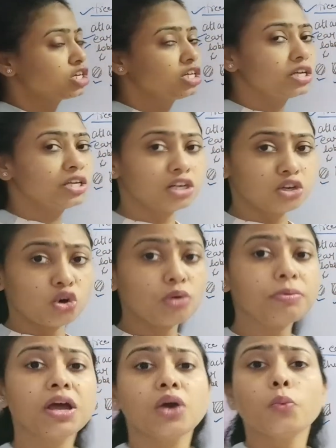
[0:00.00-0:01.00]

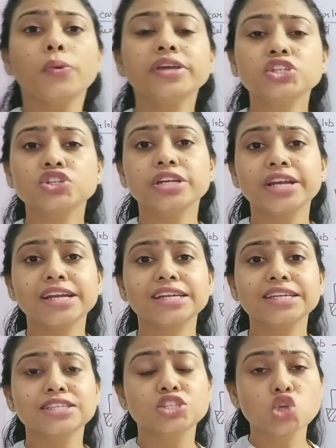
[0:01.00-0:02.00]
earlobe, which
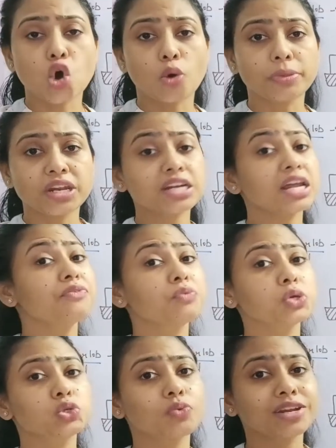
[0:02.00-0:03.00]
trait is dominant and
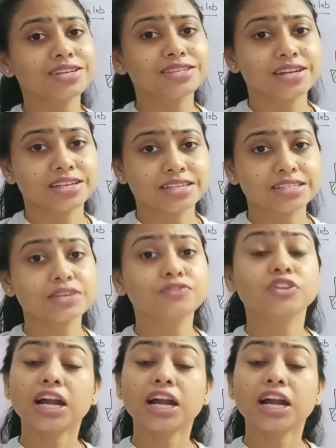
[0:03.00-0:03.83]
which one is recessive.